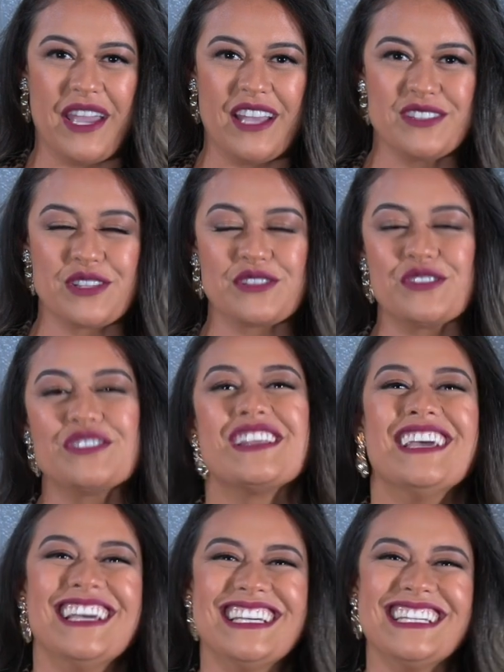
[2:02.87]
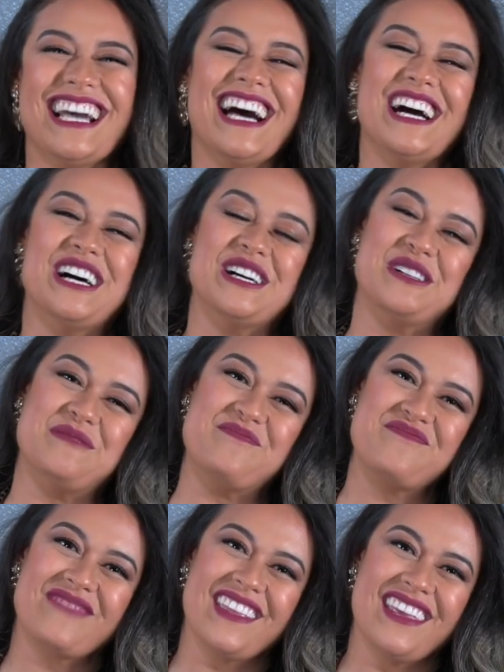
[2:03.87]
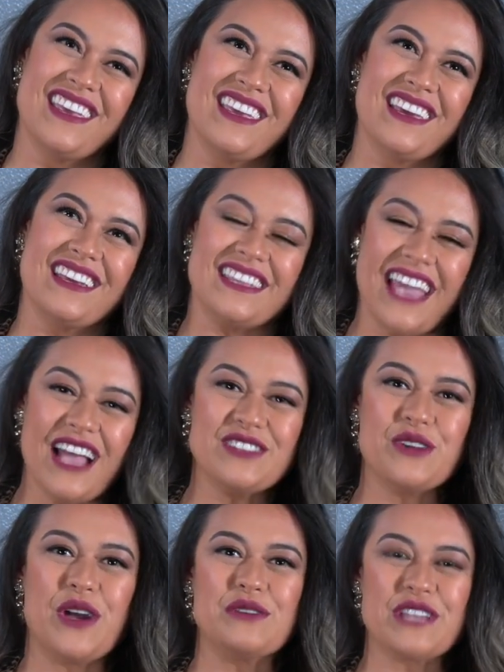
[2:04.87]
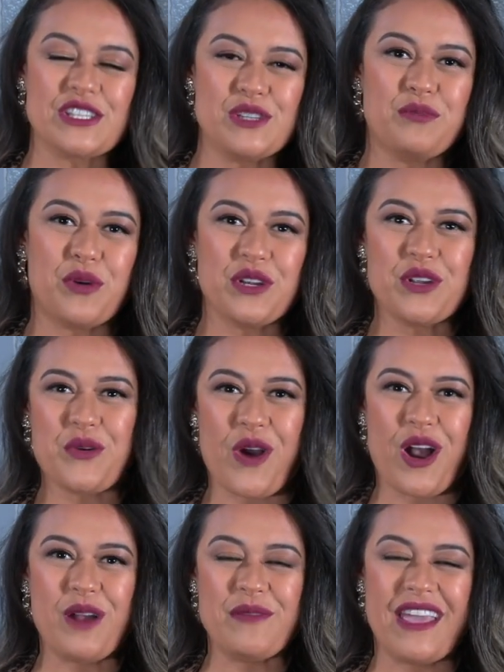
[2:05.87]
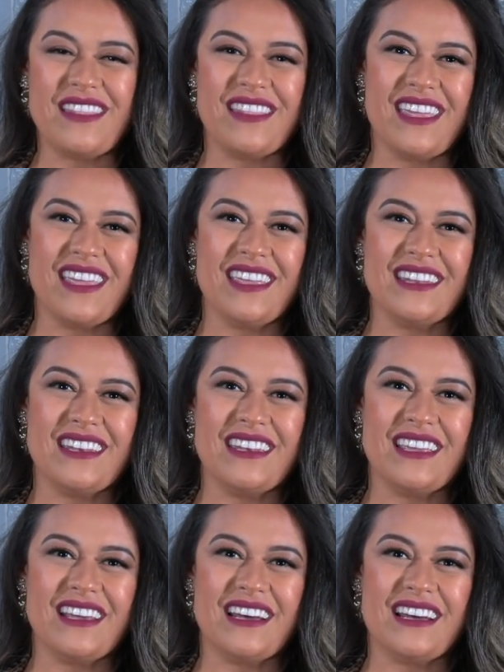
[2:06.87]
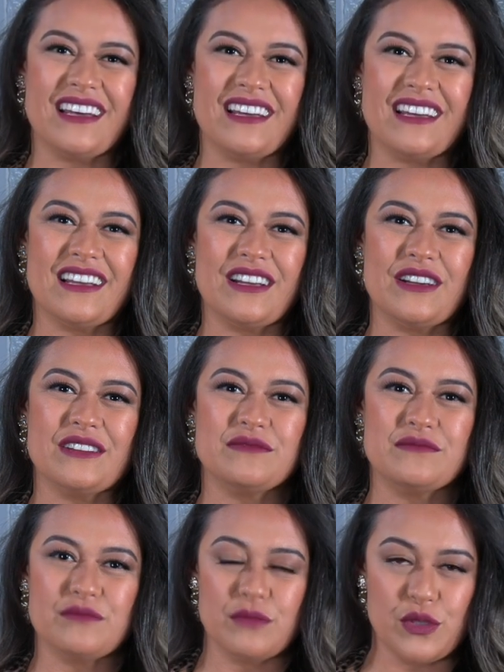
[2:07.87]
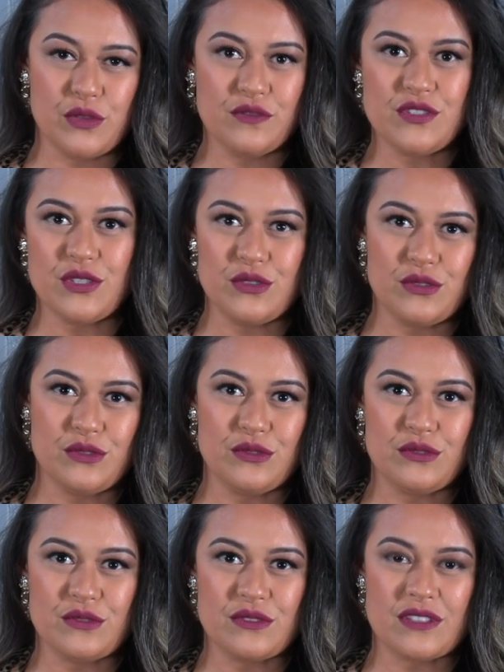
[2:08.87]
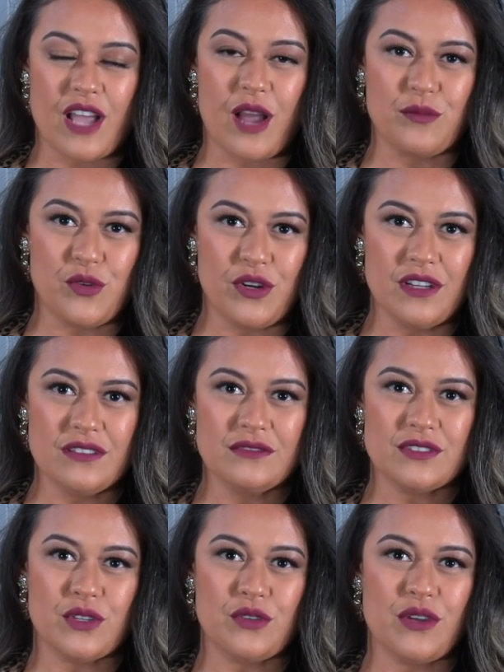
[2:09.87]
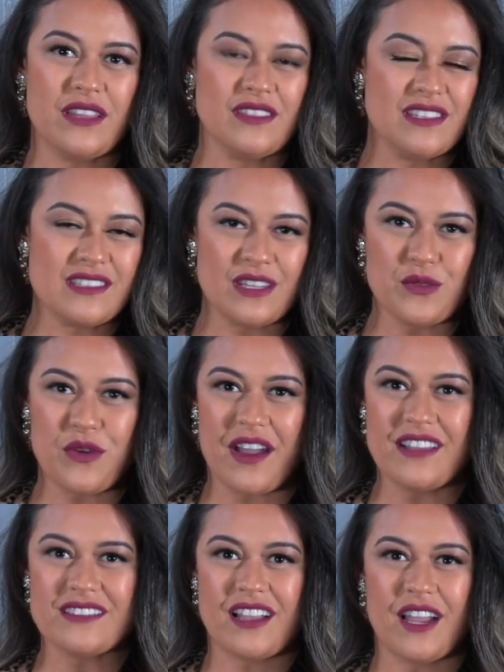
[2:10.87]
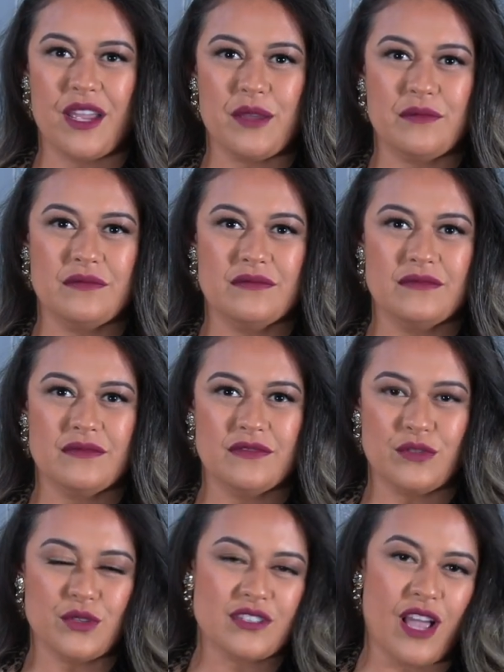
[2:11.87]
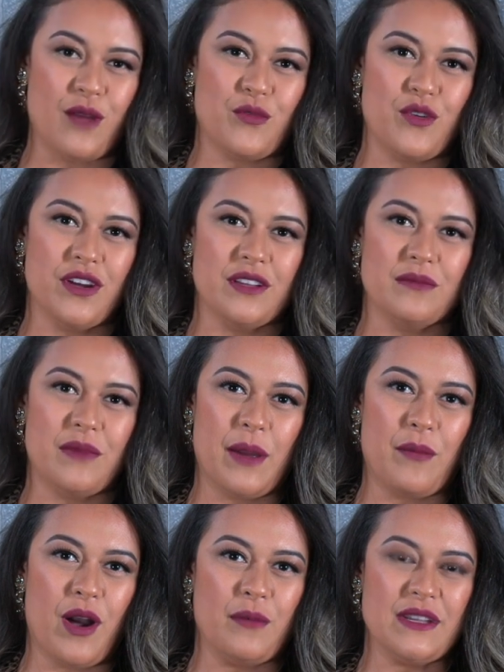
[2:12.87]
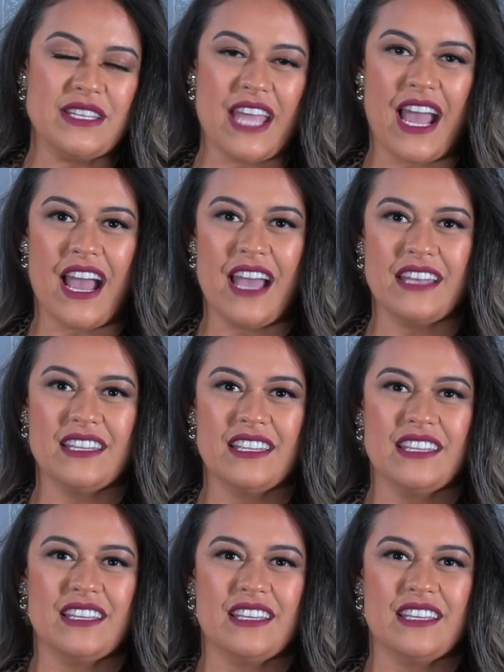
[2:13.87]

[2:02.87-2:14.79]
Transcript: my ancestors. Yeah, so I was actually born in Guam, and then moved to Samoa. So ethnicity wise, I'm full Samoan. My mom and dad